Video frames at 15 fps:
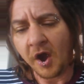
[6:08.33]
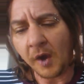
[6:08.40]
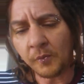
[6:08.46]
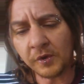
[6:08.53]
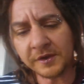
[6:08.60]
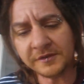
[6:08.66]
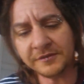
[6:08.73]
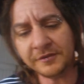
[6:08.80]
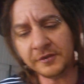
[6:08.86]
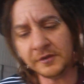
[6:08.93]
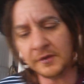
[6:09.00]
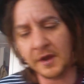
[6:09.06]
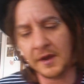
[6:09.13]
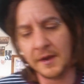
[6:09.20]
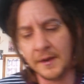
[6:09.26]
I wanted
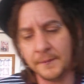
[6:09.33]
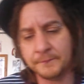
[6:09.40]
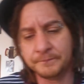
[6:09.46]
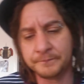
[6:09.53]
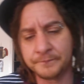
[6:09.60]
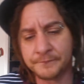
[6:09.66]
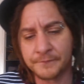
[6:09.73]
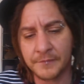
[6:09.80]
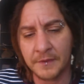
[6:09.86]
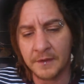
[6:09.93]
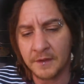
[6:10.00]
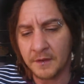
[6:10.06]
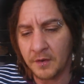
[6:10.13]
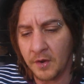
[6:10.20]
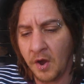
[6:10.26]
to, so
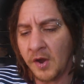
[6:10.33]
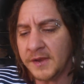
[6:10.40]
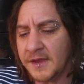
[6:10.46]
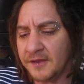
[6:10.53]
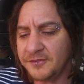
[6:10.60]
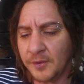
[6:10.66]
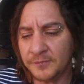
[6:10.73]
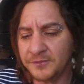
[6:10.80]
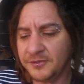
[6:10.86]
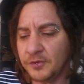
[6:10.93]
I'm